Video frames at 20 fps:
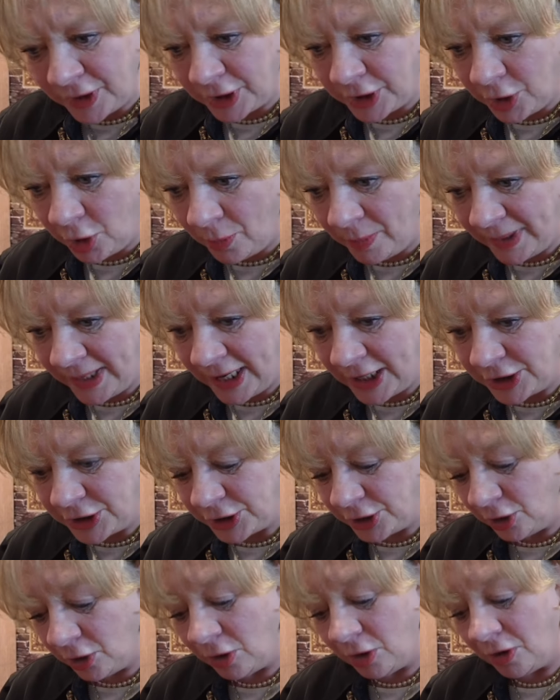a
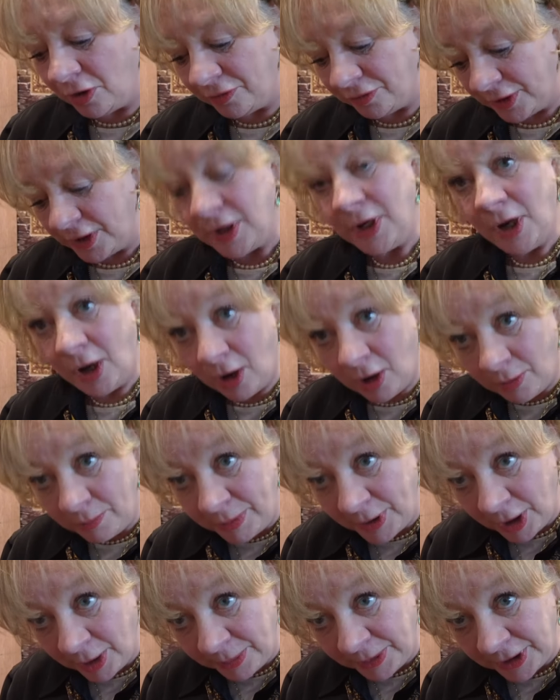combination of our
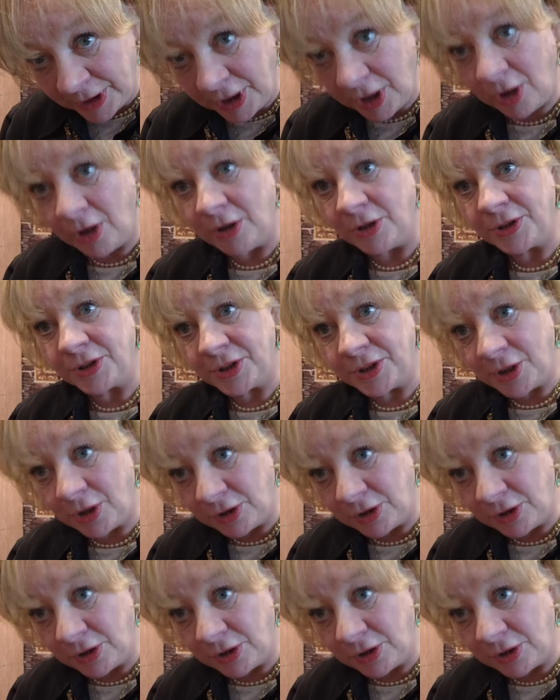bourbon casks,